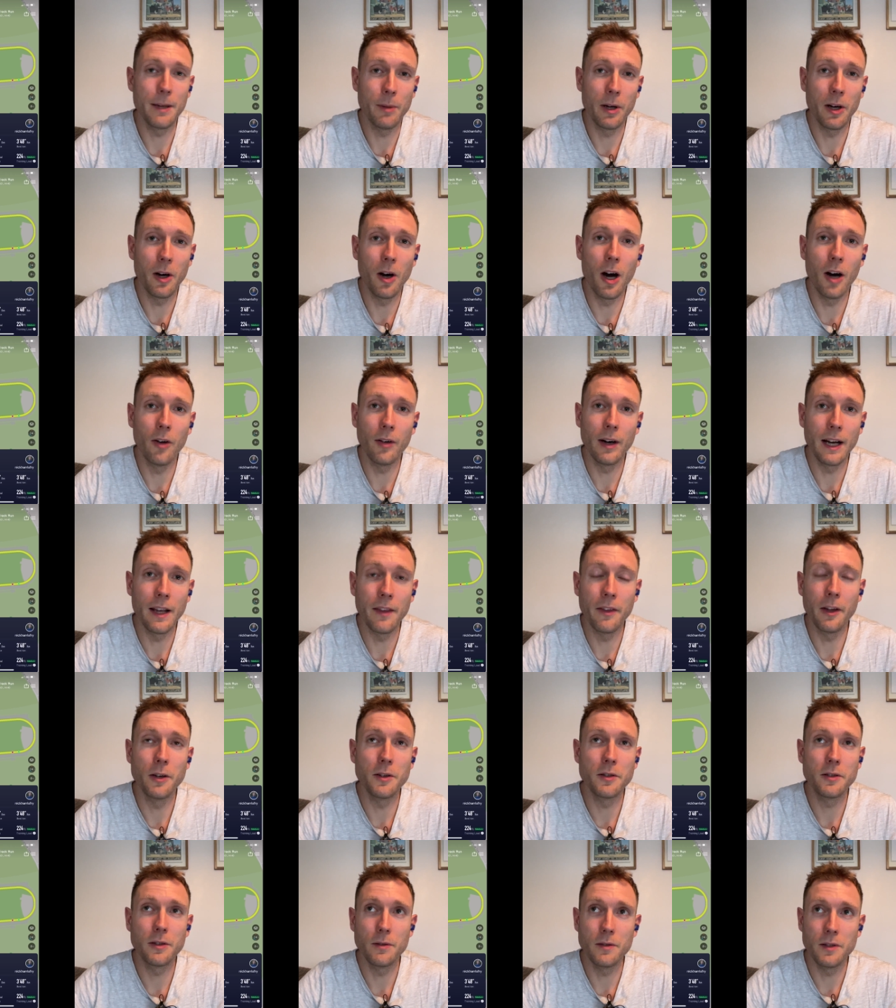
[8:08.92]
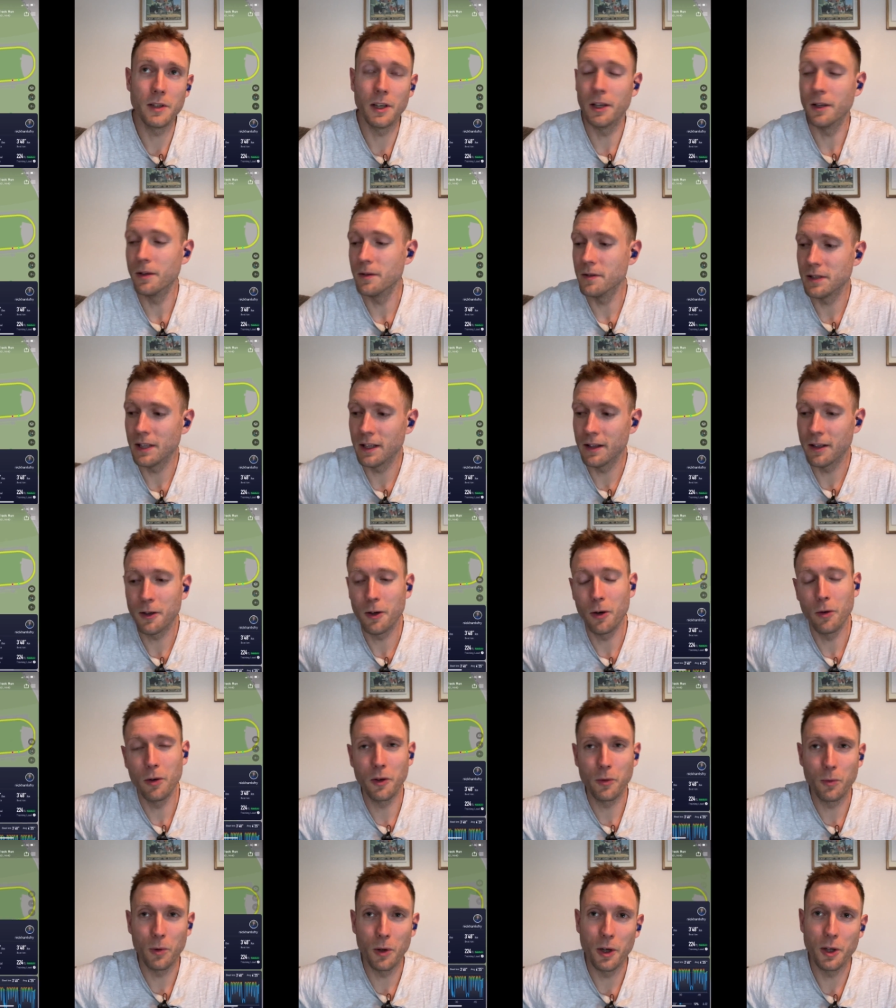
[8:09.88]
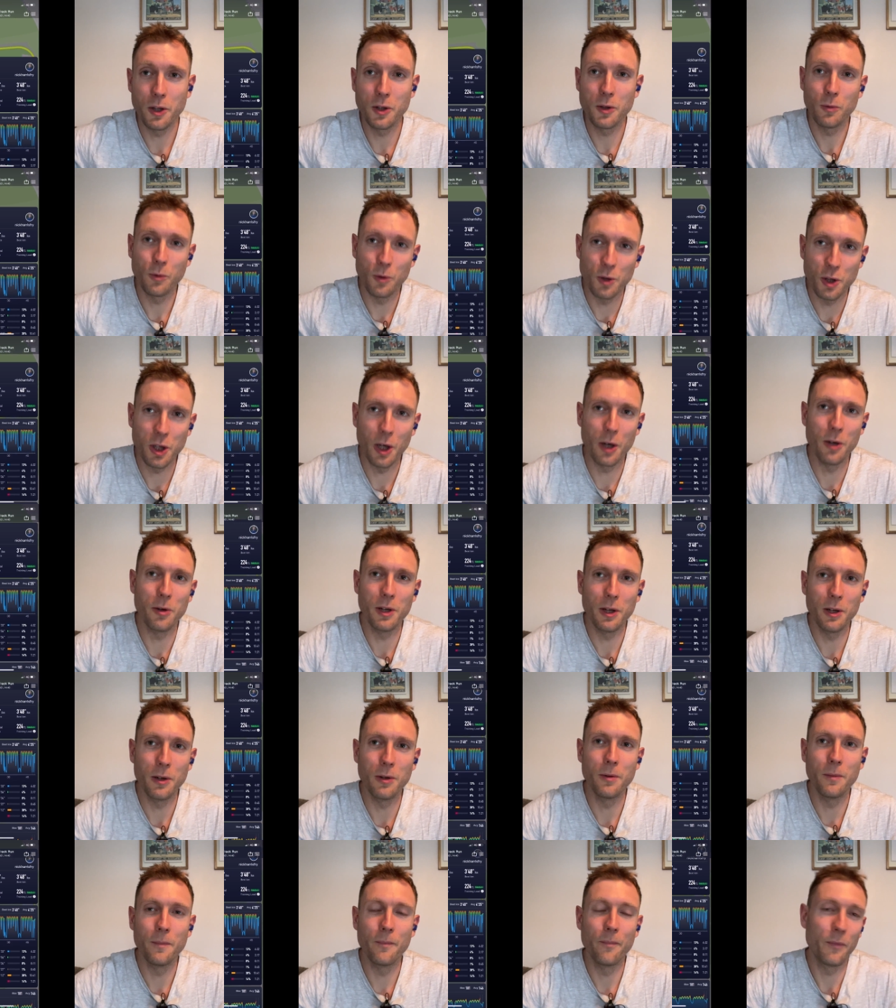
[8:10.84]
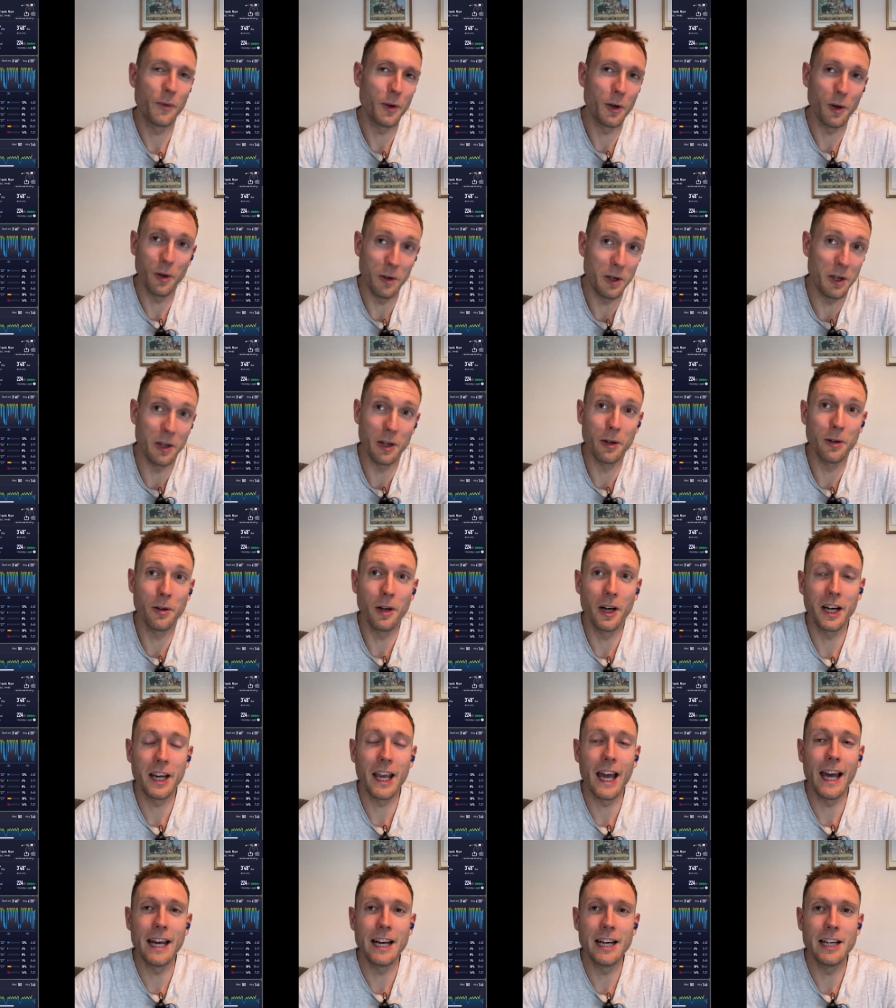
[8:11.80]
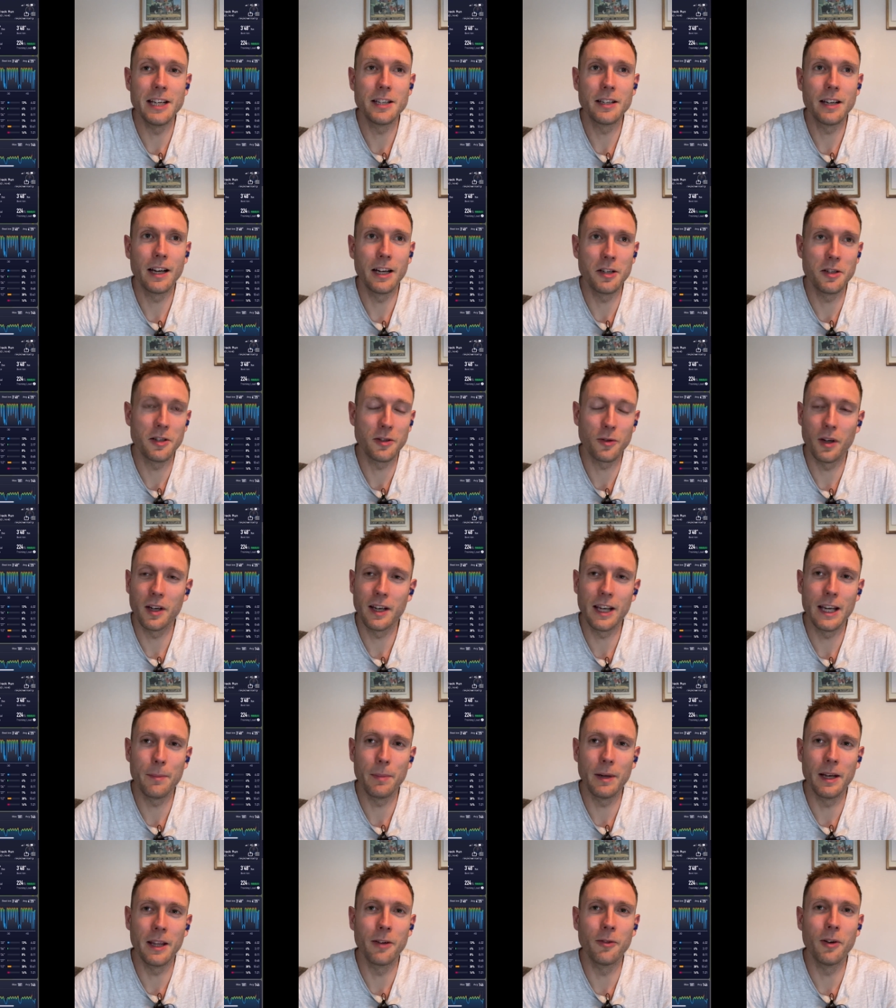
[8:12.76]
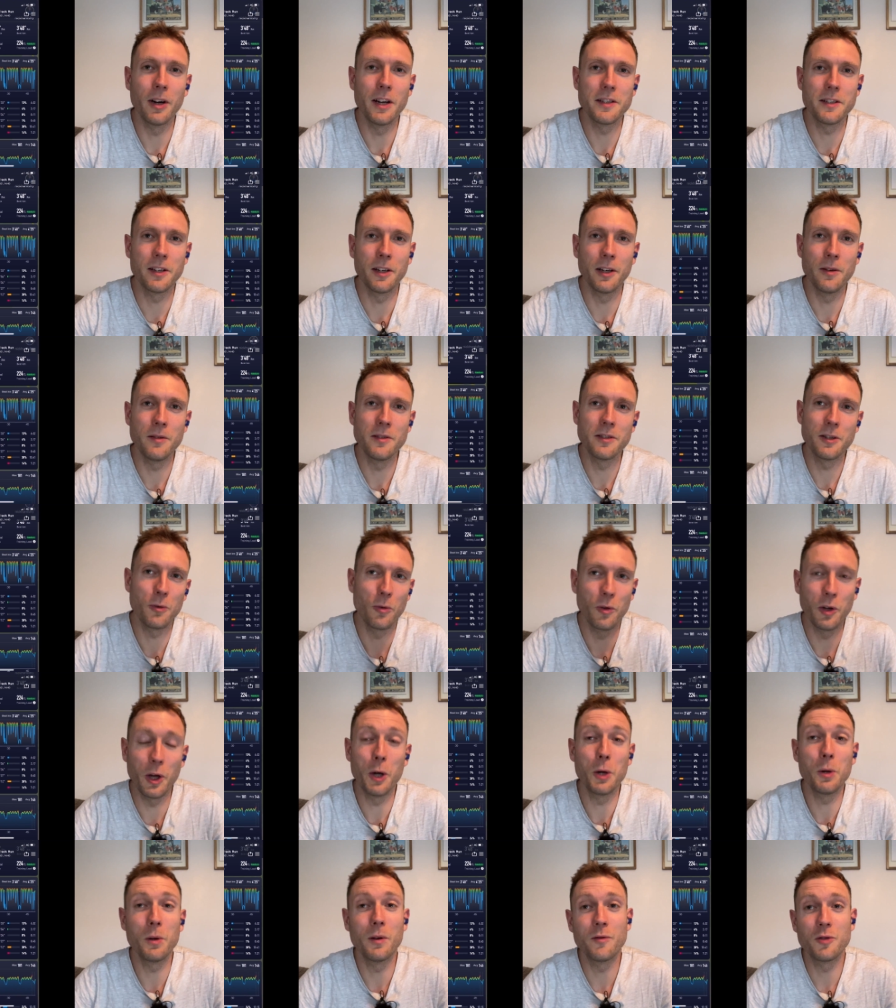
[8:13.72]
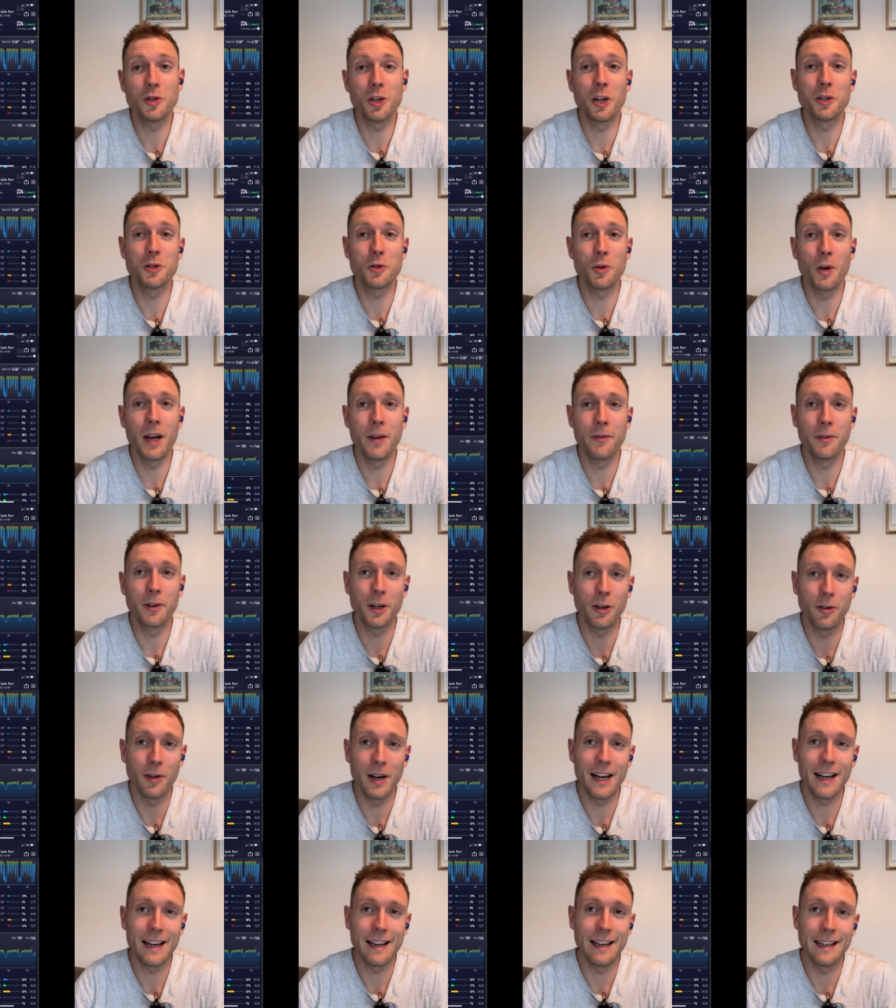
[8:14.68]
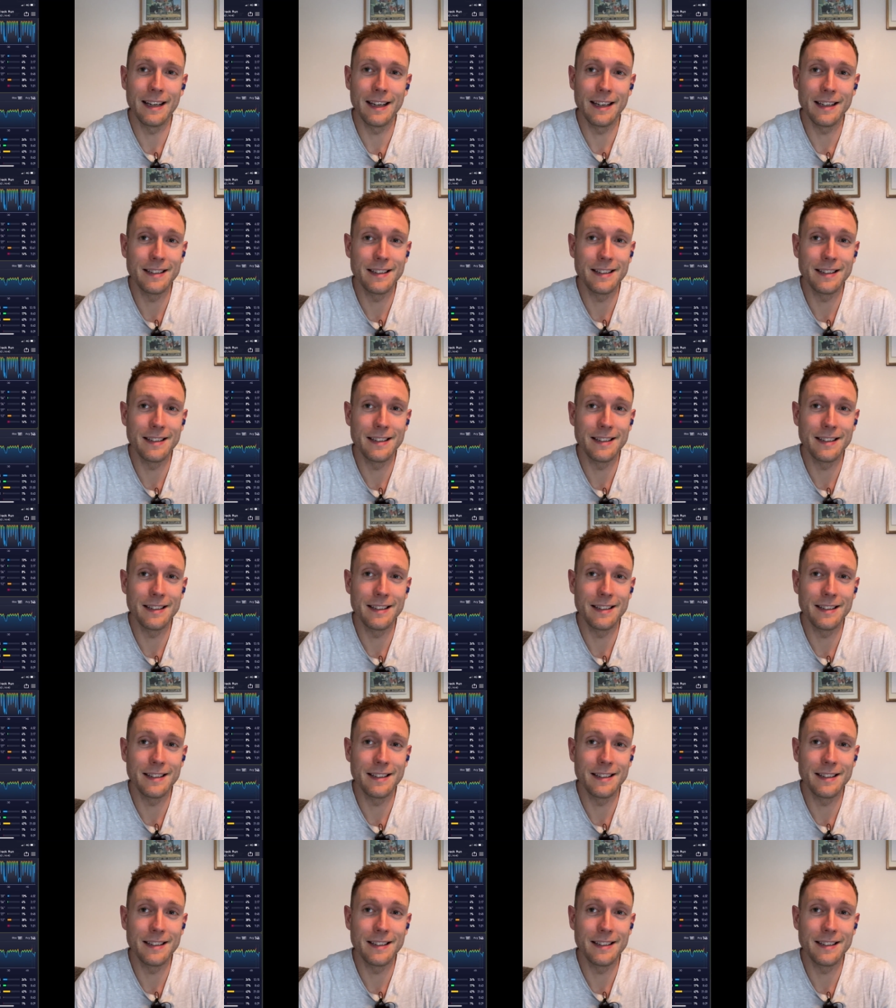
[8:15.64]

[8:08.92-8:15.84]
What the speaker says: my heart rate in those two zones, and the COROS watch will show you, you know, a gauge, and you just got to keep it in the right zones and you'll know you've judged your effort correctly.